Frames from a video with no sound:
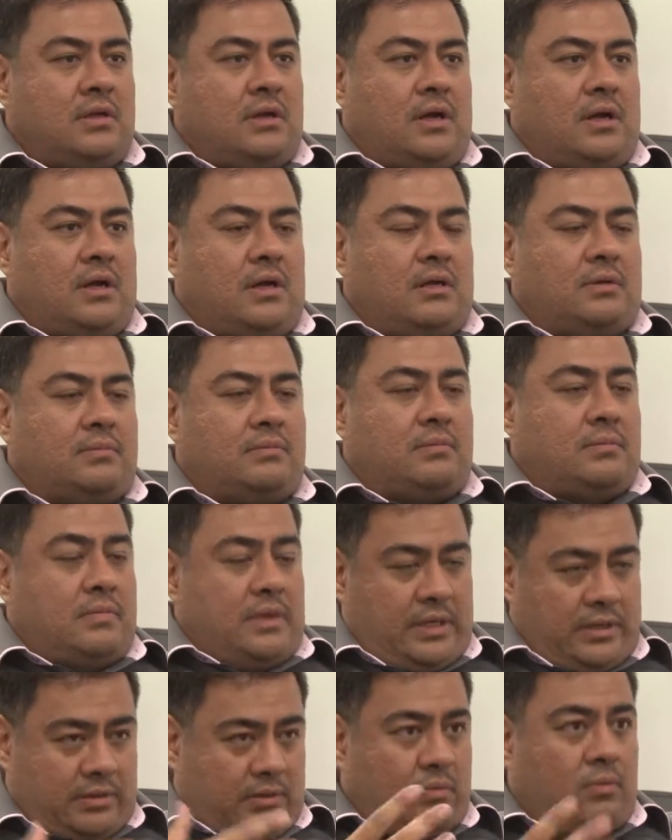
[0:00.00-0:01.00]

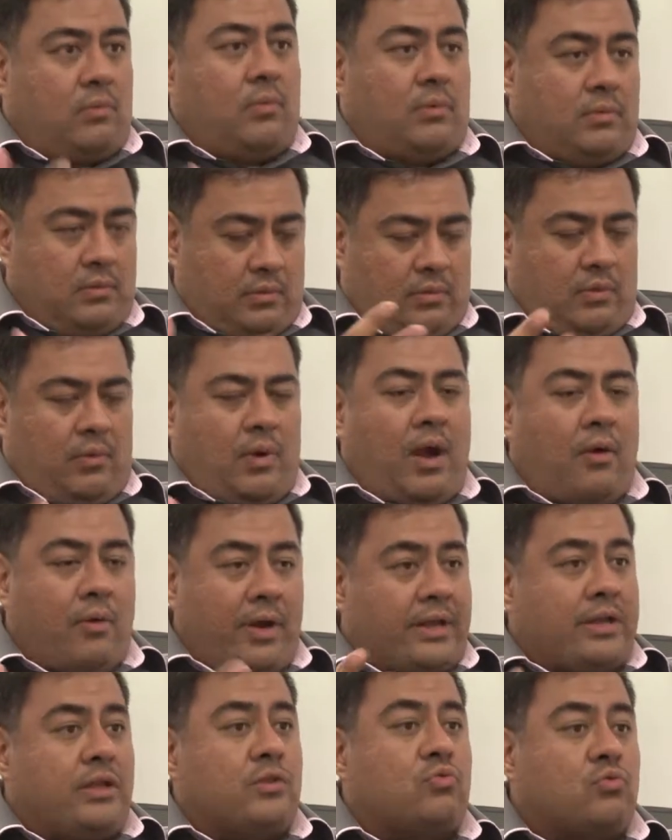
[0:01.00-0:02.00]
and how
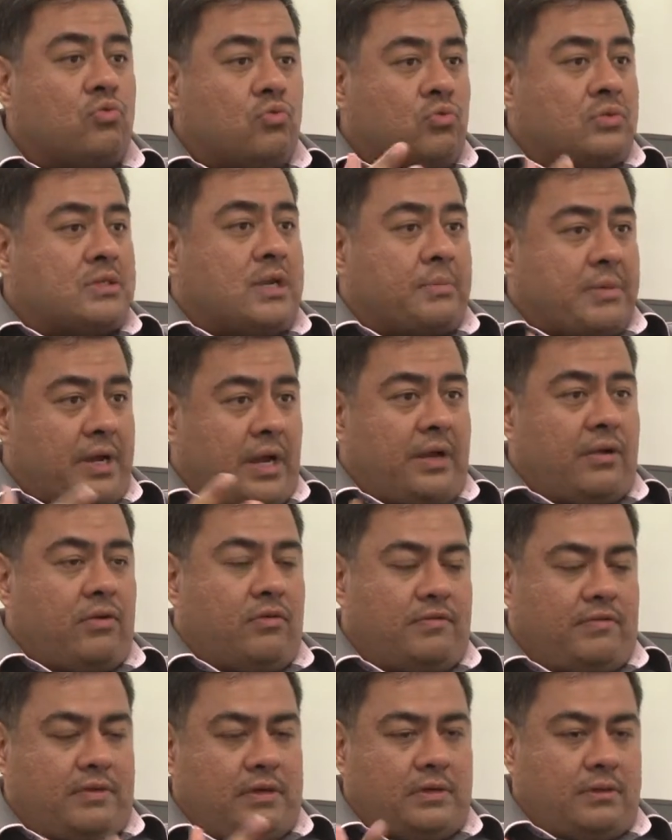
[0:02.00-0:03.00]
I need to do some kind
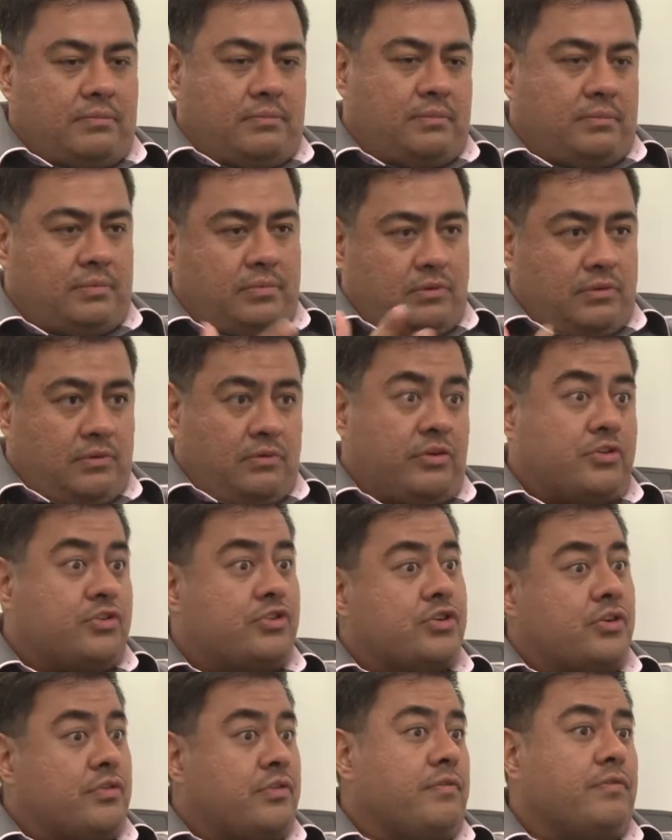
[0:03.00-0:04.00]
of
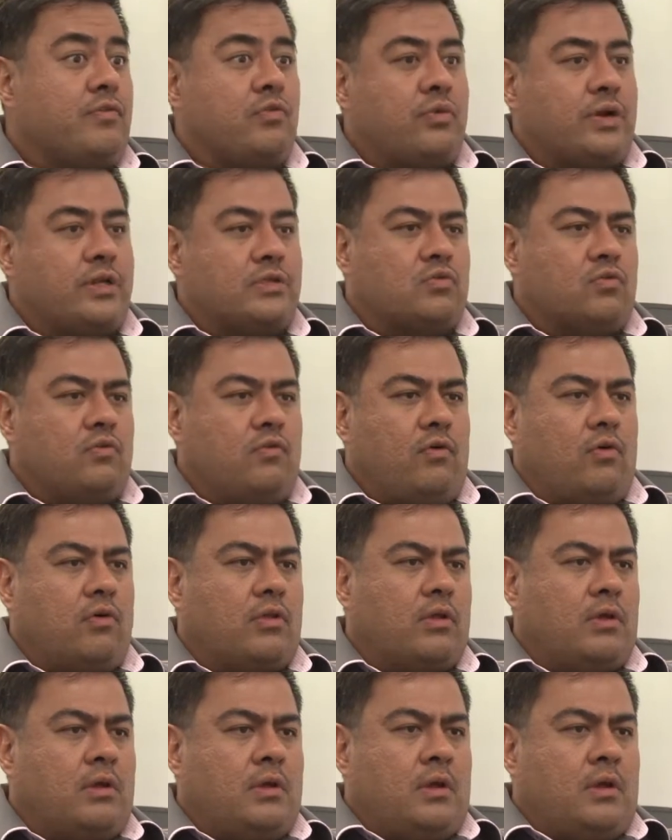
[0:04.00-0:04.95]
literature review and so forth.